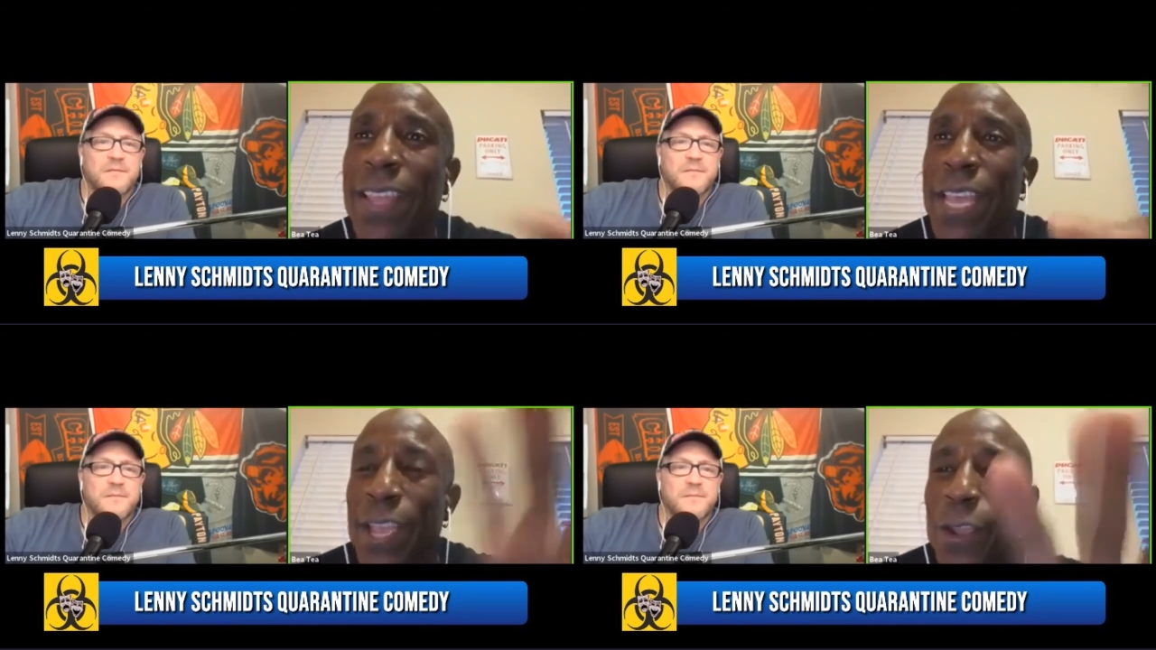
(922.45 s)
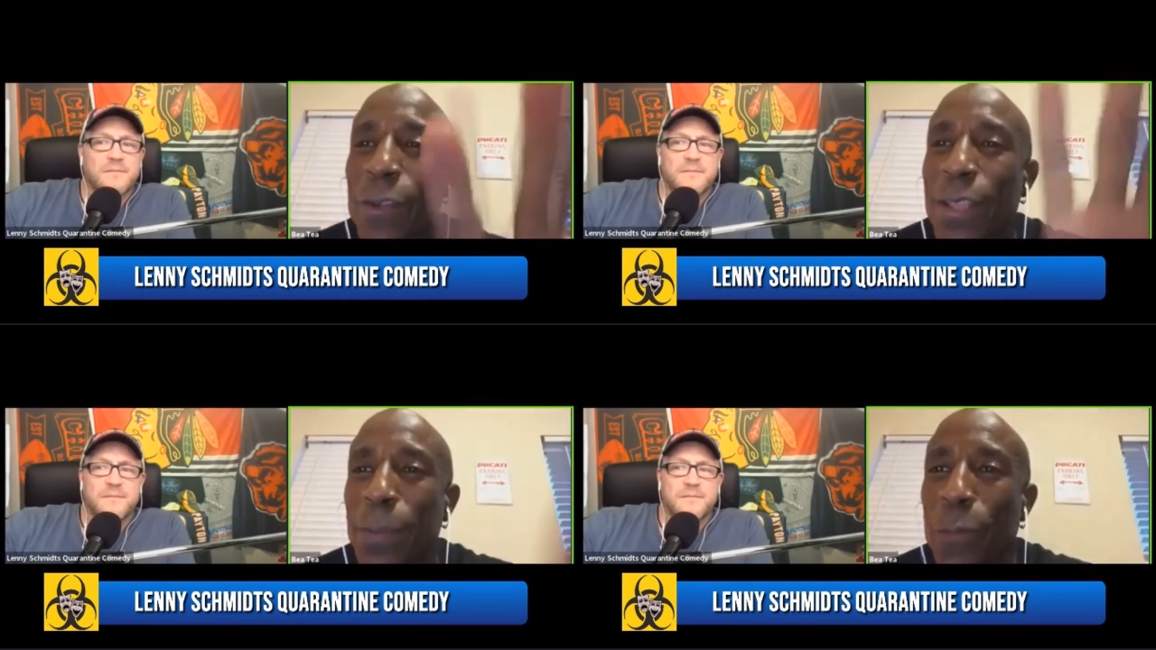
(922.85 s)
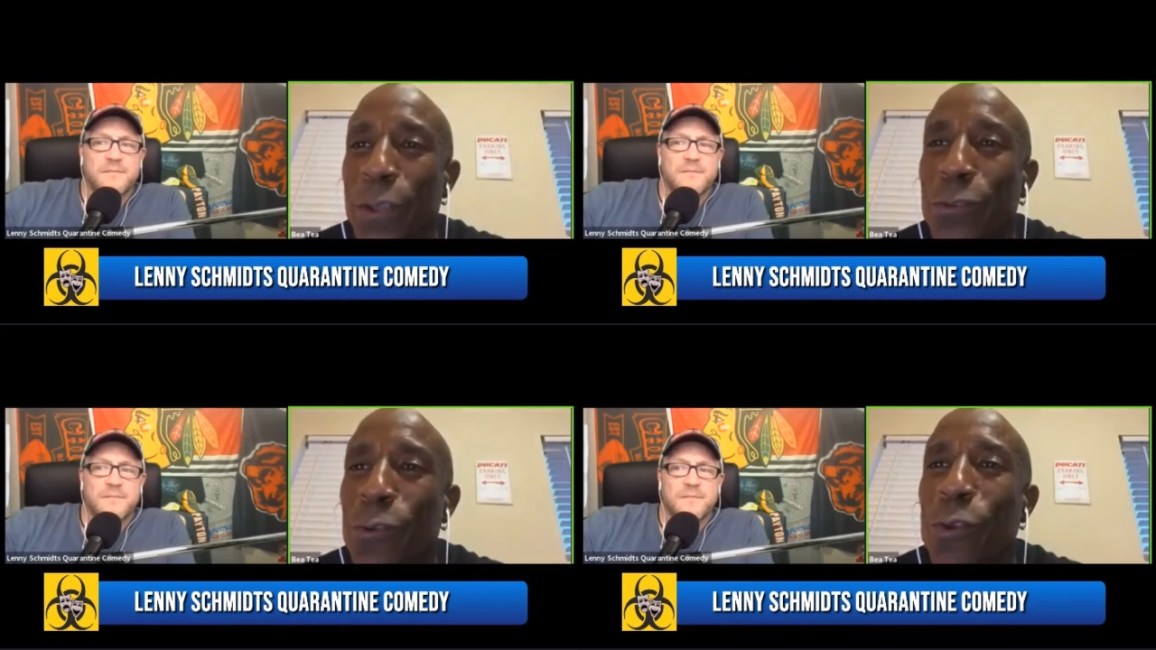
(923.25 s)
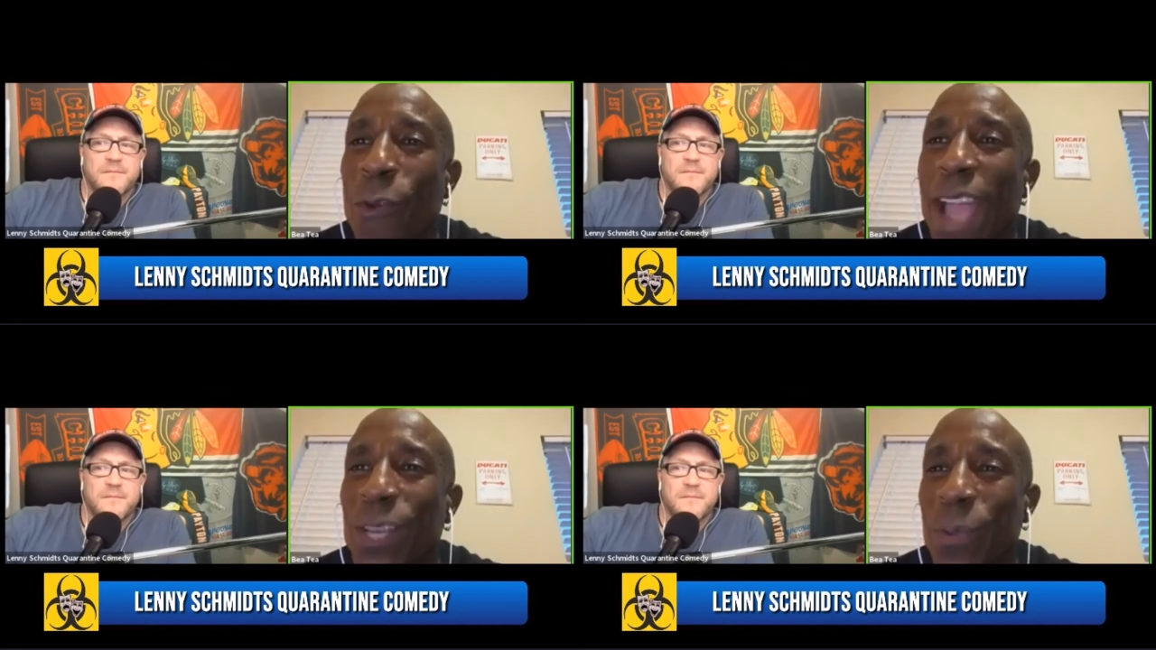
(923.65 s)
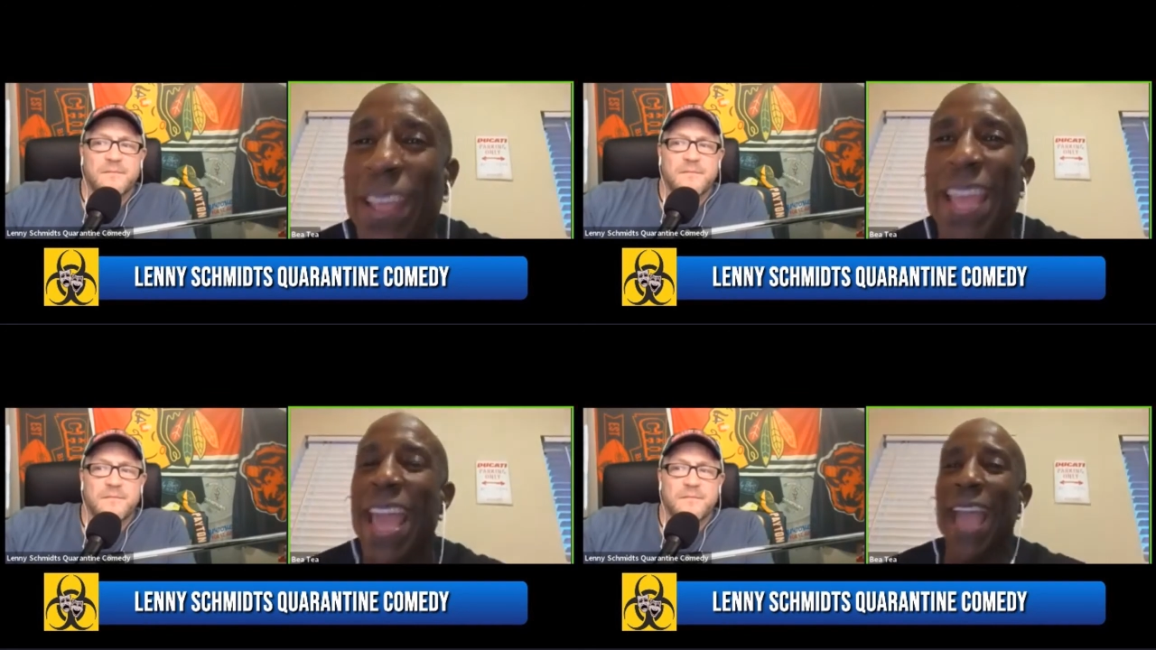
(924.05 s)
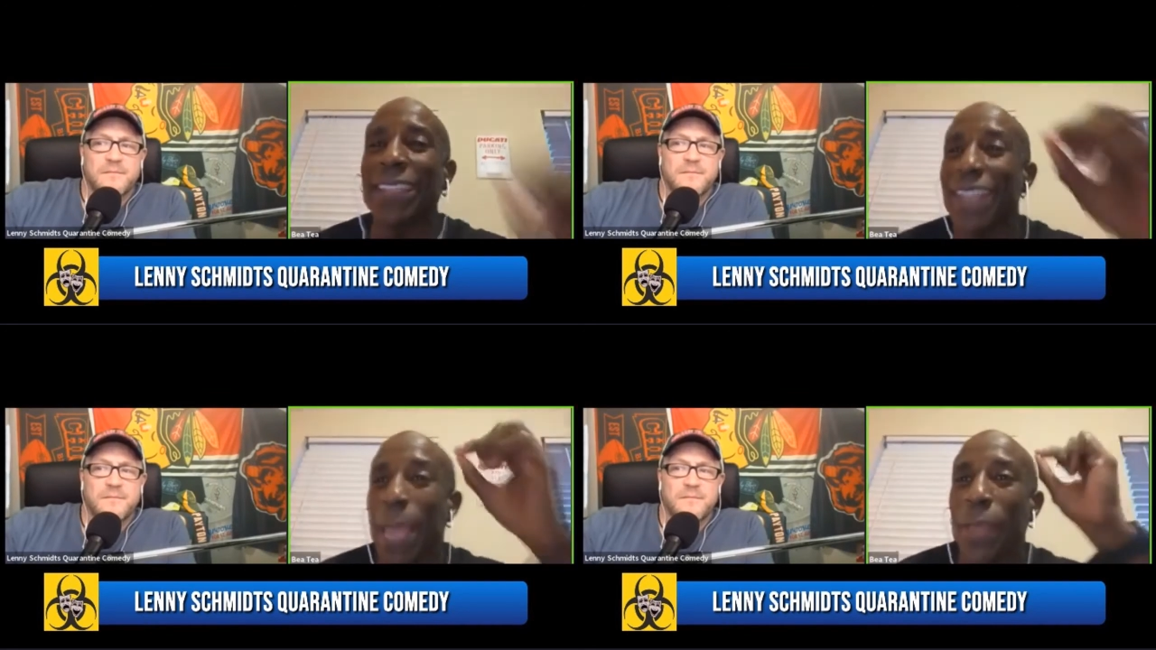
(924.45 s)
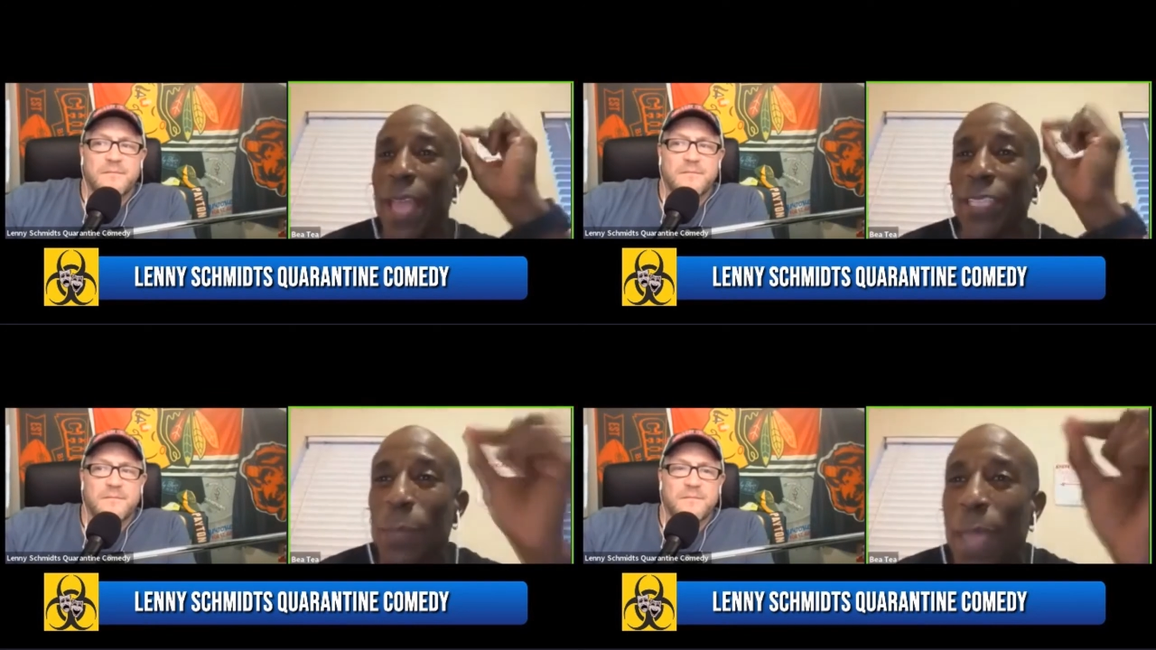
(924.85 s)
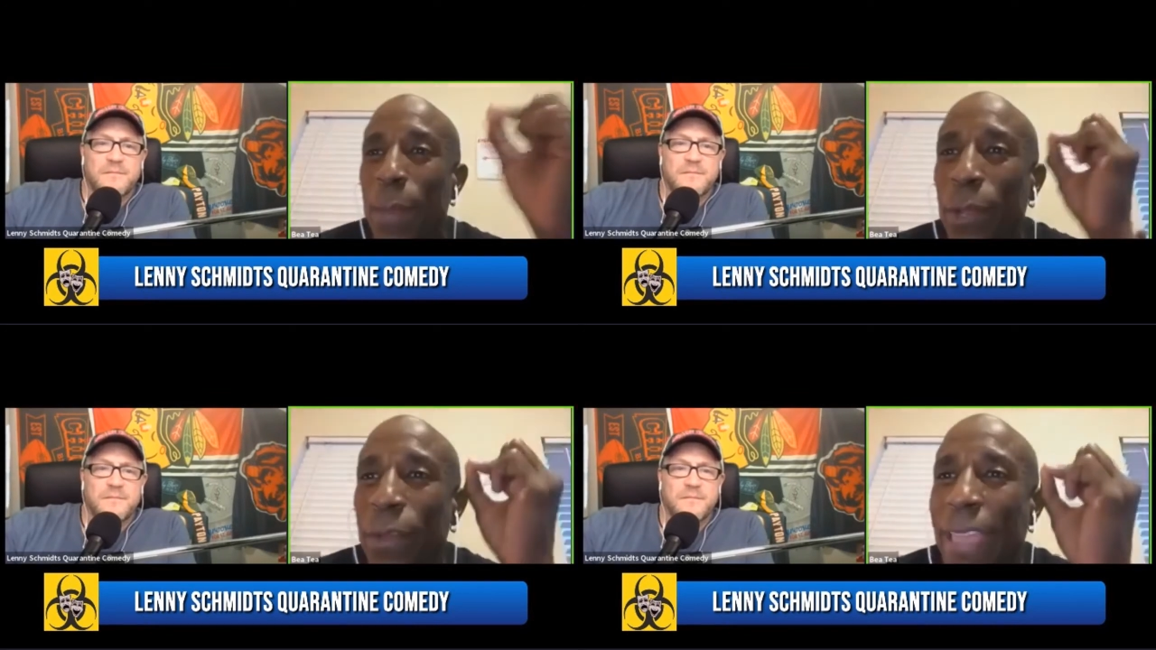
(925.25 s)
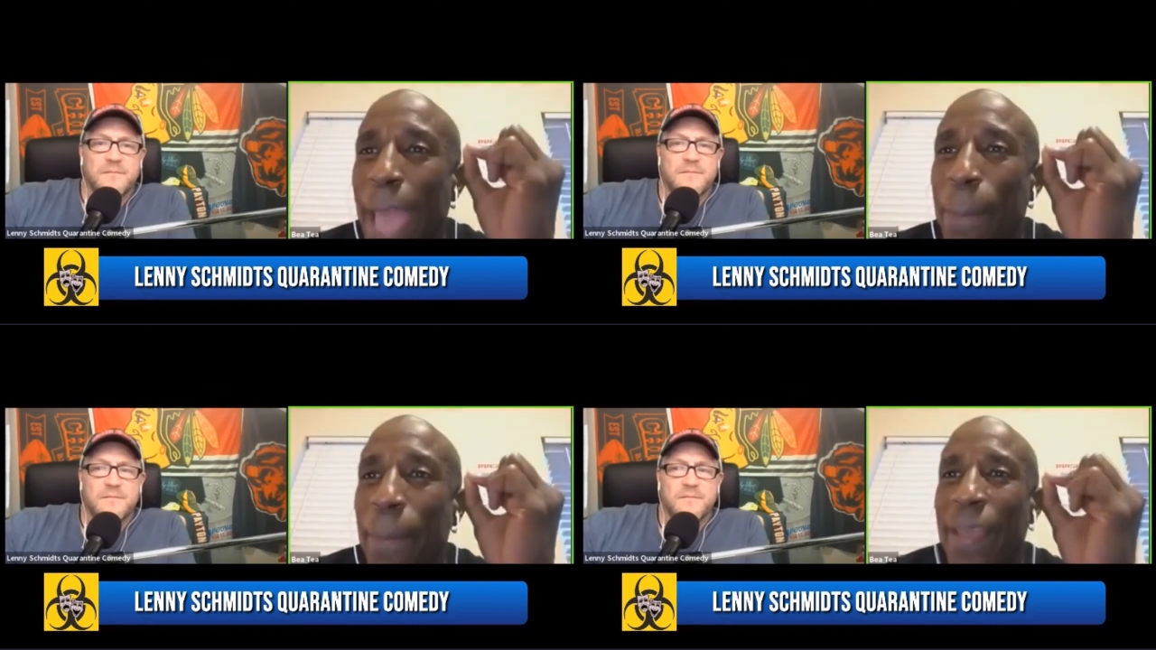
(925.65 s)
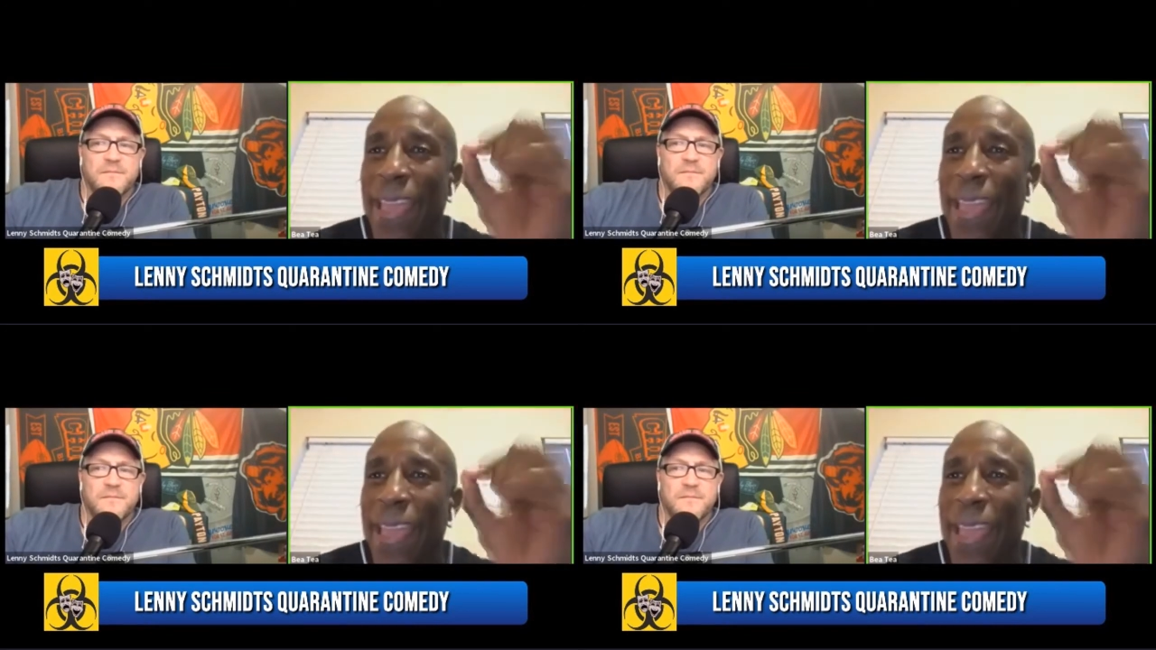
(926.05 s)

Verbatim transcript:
Speaker 1: Here is a preschool graduate. And she gave and she made him a little cap